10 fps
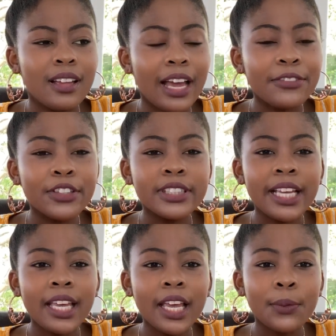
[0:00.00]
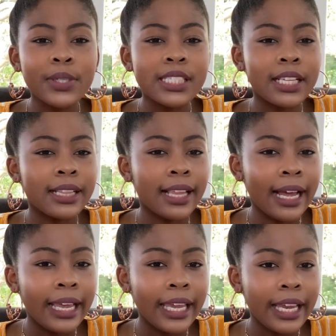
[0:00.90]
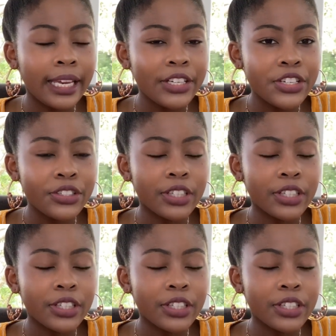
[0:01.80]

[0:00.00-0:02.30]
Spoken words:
I felt like it was a lie-ish.